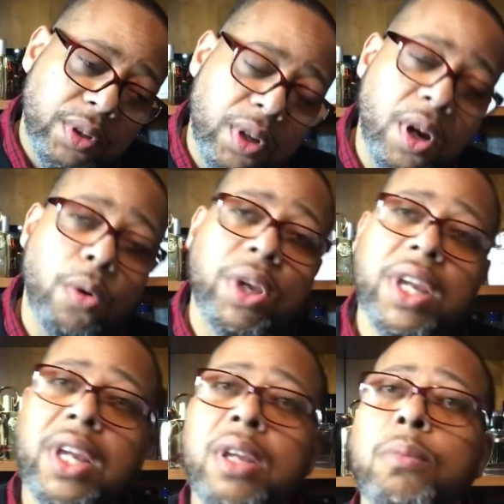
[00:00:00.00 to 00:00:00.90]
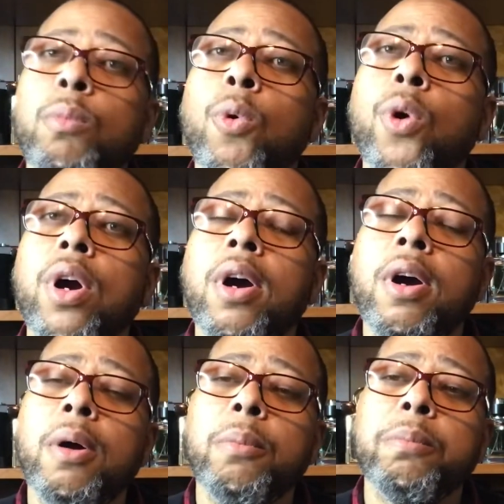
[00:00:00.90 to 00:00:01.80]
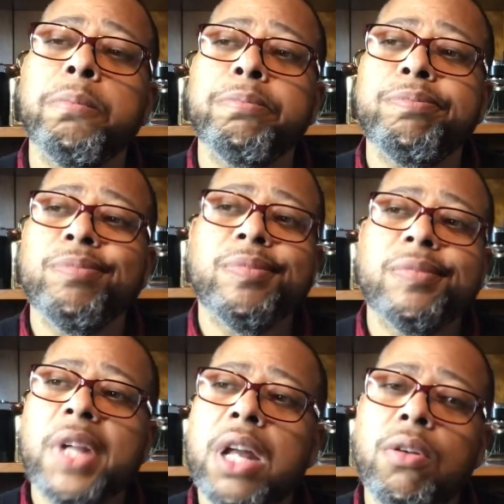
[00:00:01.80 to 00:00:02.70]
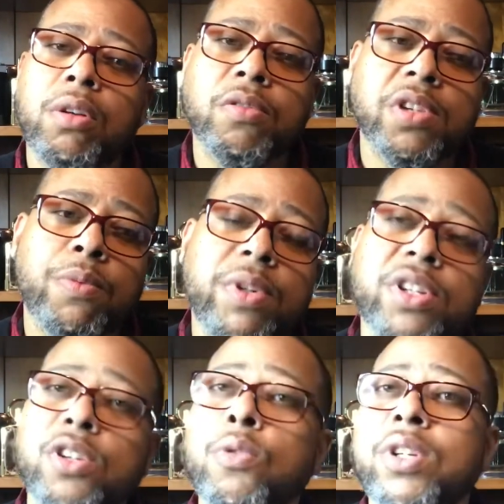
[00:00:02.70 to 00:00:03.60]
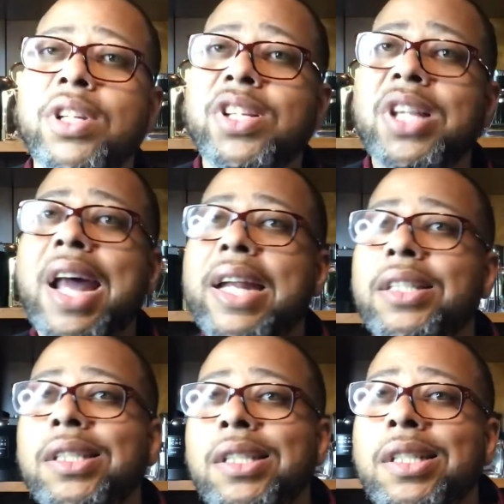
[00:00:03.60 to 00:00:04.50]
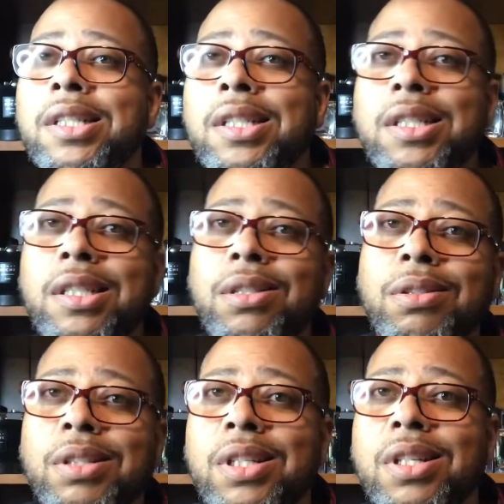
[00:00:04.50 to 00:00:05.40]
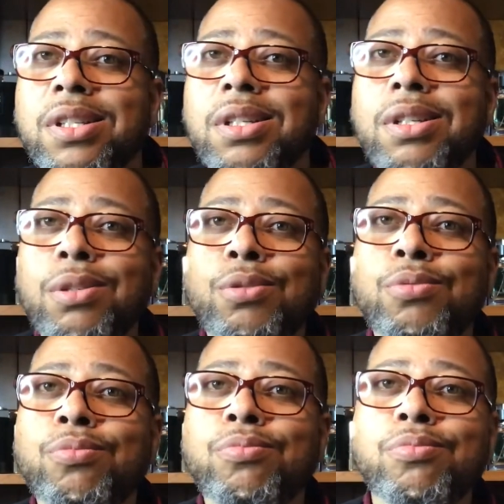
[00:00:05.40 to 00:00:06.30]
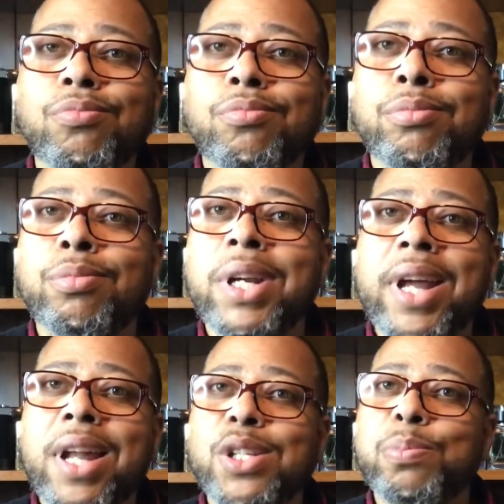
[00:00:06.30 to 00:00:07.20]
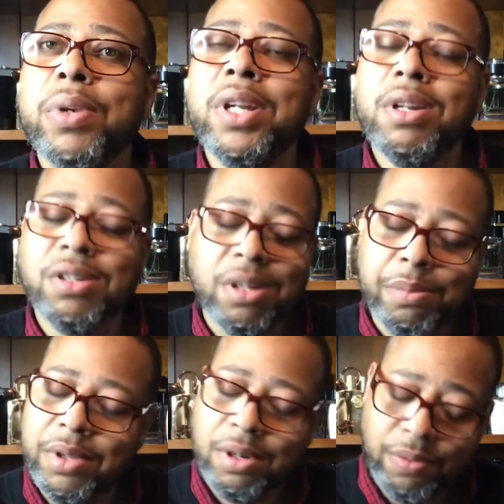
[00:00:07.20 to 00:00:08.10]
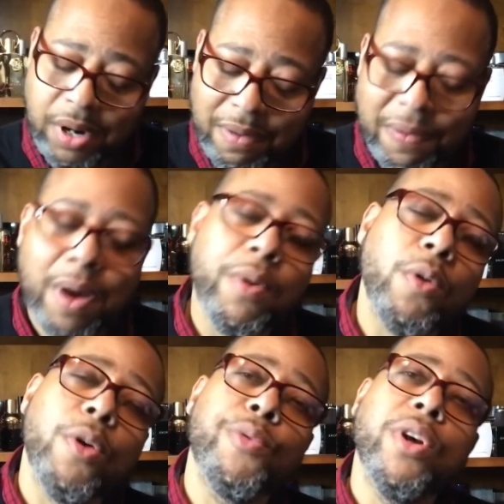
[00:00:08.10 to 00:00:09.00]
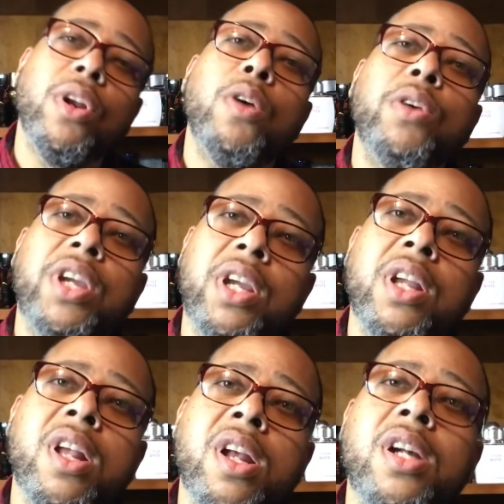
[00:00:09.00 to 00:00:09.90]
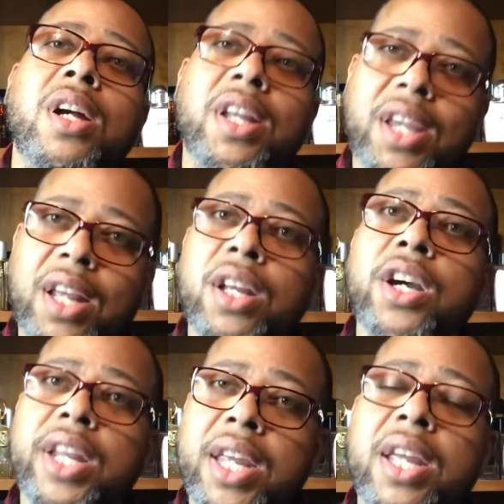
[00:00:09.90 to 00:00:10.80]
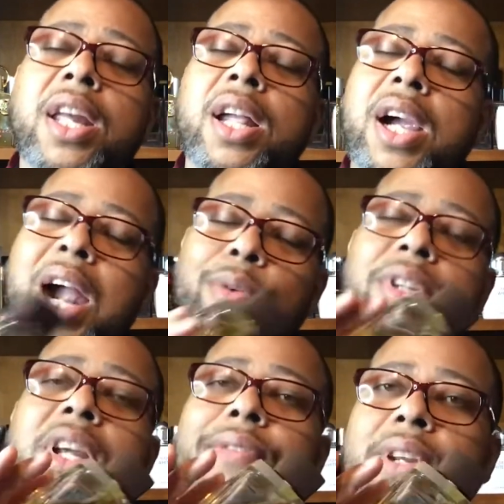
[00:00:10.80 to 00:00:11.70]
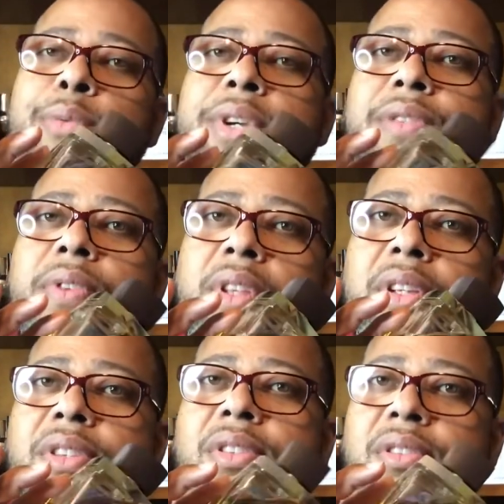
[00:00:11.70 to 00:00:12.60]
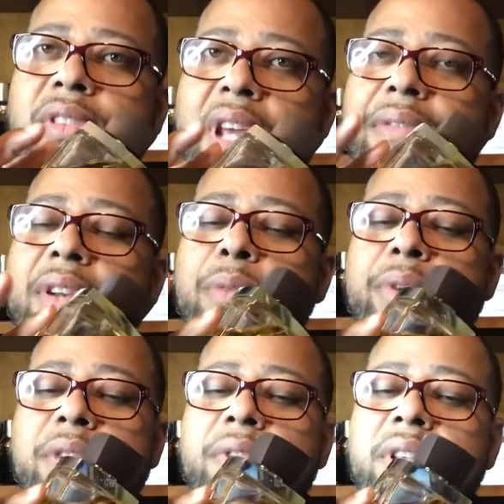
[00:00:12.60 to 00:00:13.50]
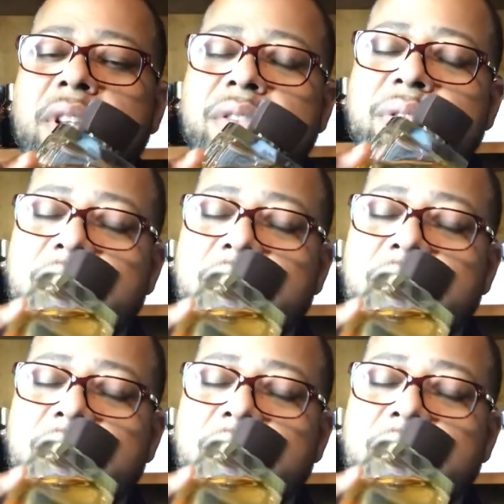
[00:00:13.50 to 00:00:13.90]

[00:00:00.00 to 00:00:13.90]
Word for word: low-key, more, um, I don't know, say we just going to the Sonic. You know, get us a banana split or something or whatever. If I were going real low-key, again, hoodie, I would definitely reach for this. Definitely reach for this.